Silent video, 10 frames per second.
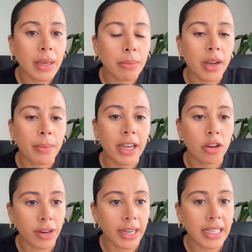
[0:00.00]
implement
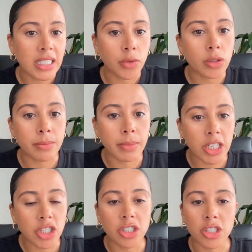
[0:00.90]
creative
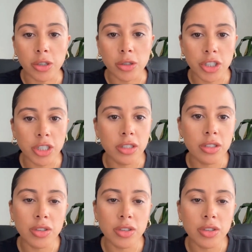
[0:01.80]
automation solutions